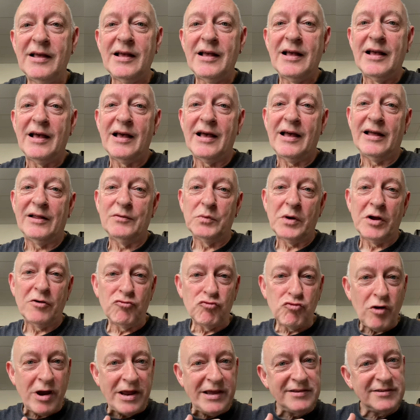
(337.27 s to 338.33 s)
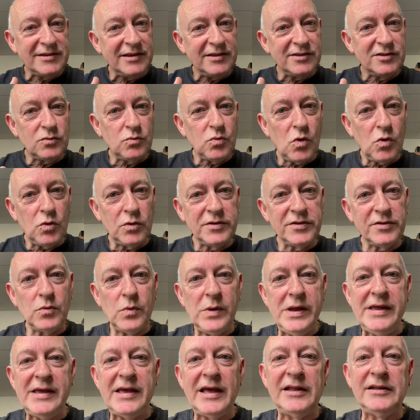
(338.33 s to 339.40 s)
And we're racing towards the
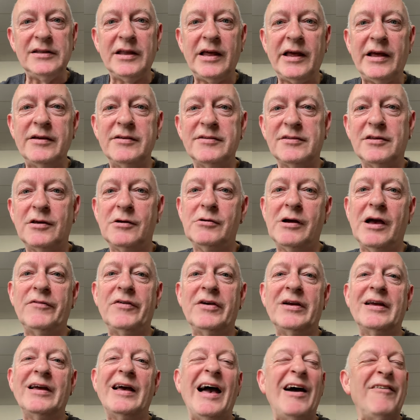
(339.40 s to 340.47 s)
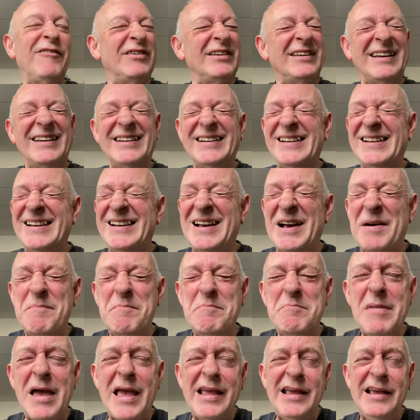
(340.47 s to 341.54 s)
weekend now, so have an
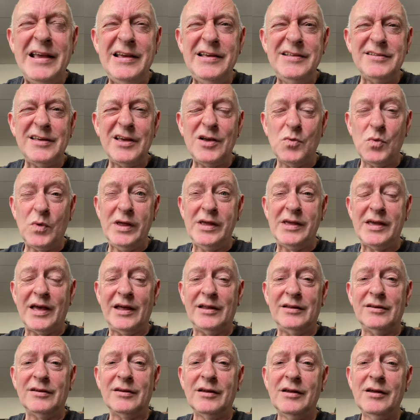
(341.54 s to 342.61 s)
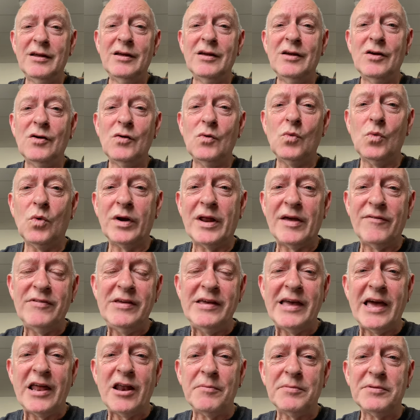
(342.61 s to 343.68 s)
amazing weekend. Whatever you
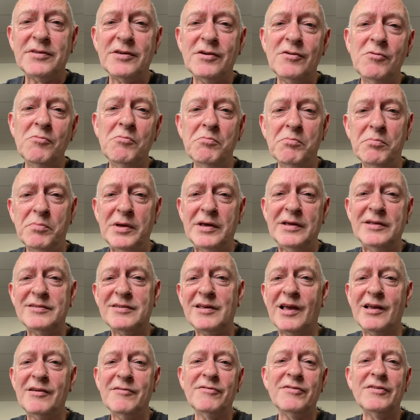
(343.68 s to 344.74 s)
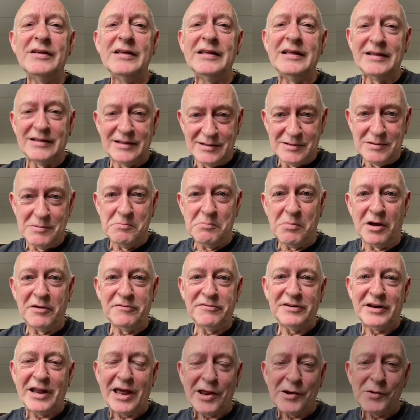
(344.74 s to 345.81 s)
get up to, be safe. Bye
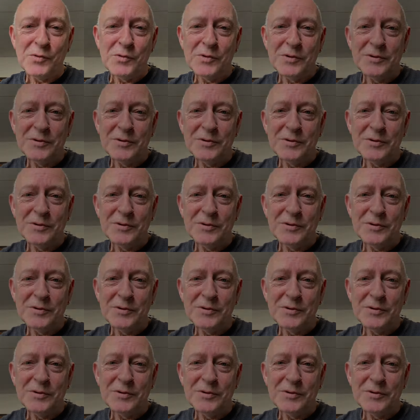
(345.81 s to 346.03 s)
for now.